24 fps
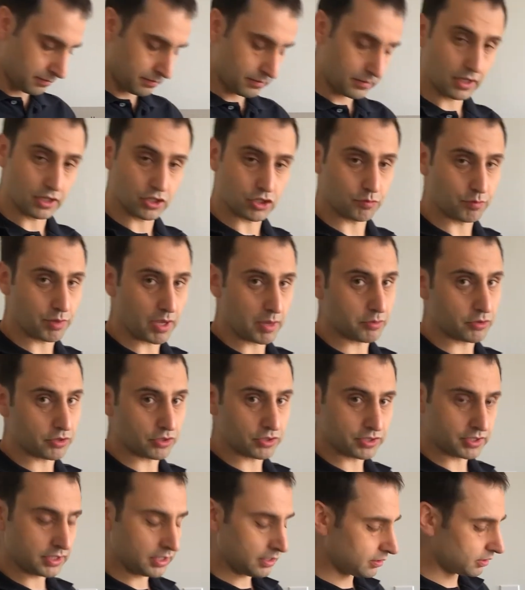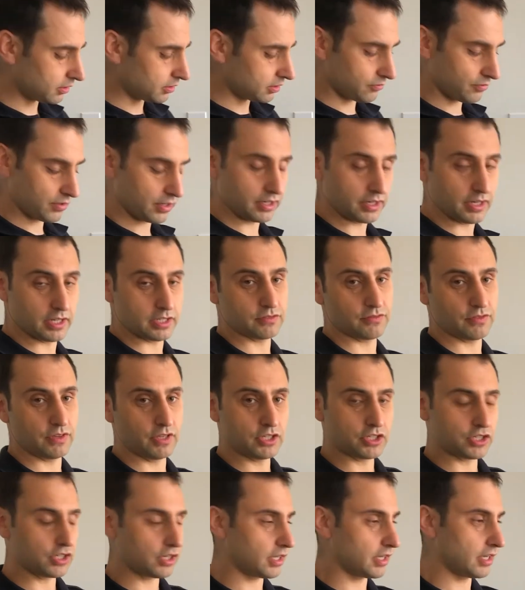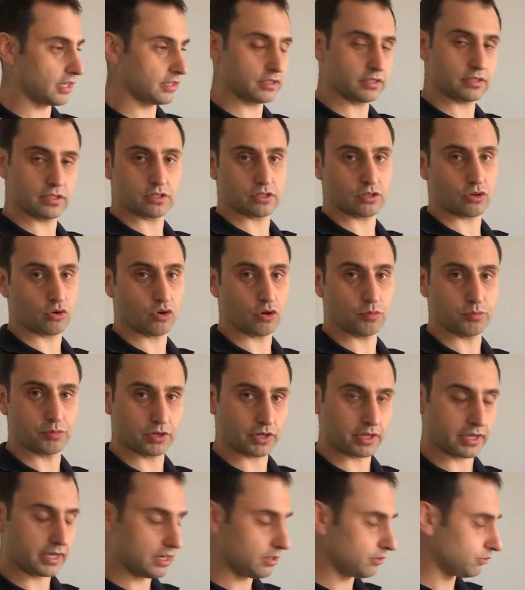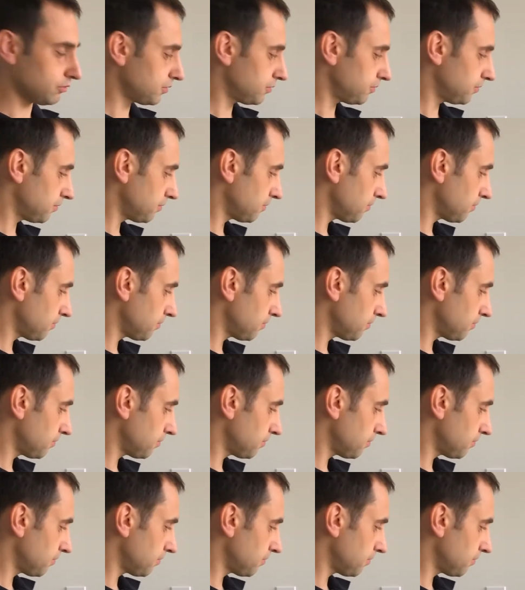Get your paper receipt. This is a very nice feature in case this is a corporate account.